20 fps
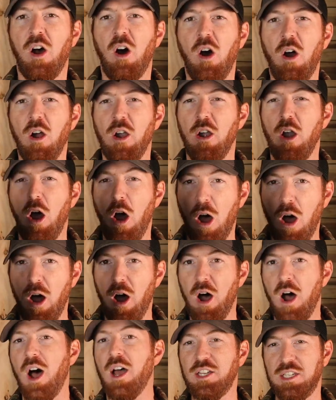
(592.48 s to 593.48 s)
are
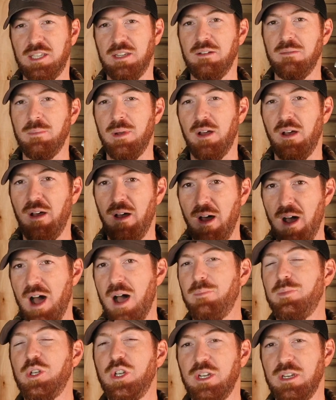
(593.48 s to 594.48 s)
awesome
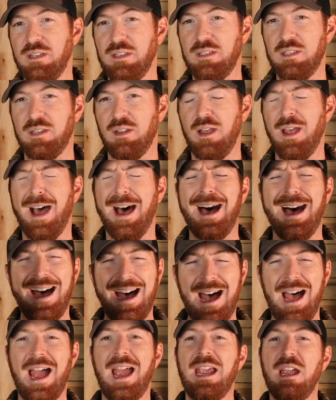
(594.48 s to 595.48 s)
options.
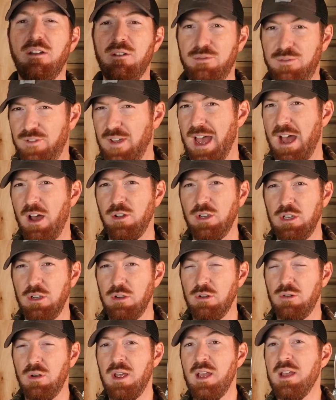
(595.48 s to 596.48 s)
high
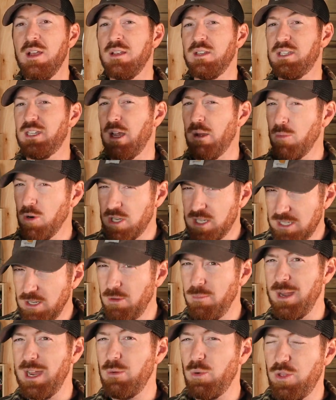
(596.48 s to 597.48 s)
value. Some are still
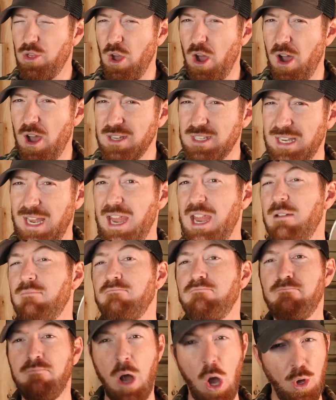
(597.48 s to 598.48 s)
made with OS8,
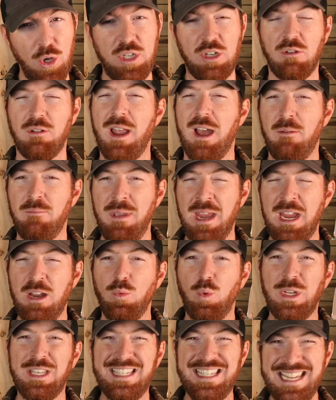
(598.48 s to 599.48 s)
most are now made
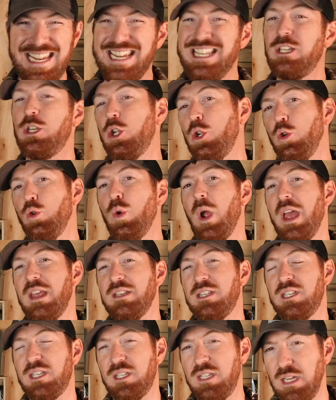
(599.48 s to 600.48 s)
with D2
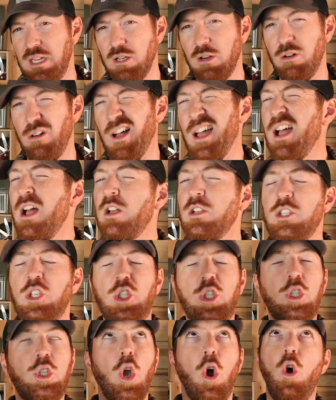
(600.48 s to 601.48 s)
steel.
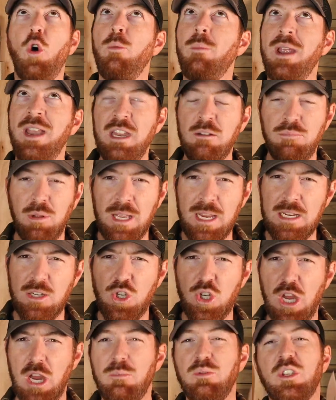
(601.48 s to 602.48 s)
So many blade
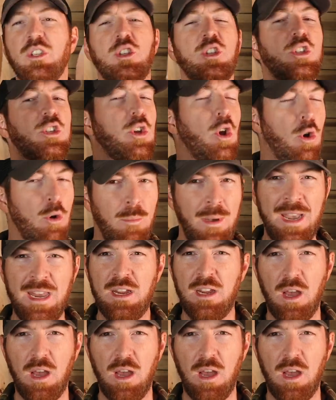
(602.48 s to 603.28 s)
shapes, so many